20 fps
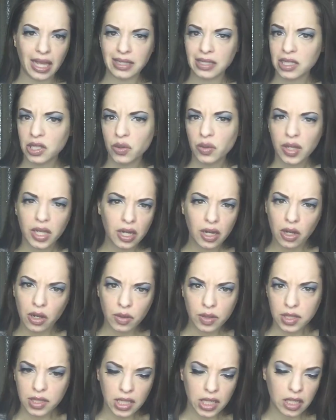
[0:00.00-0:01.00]

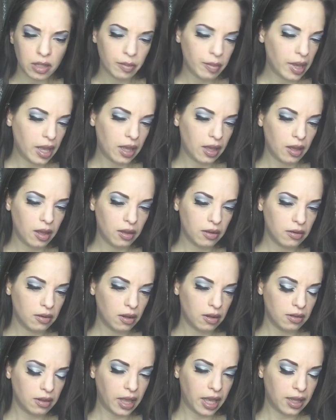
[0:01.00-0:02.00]
Esquito is like a
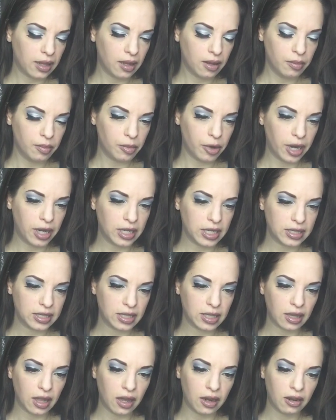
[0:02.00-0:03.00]
brand I
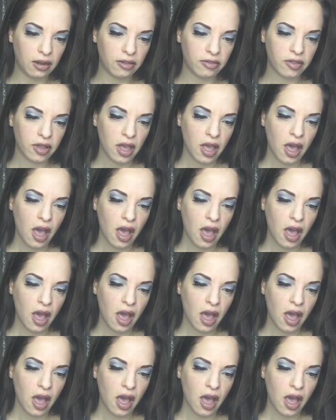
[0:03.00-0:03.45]
see a lot of.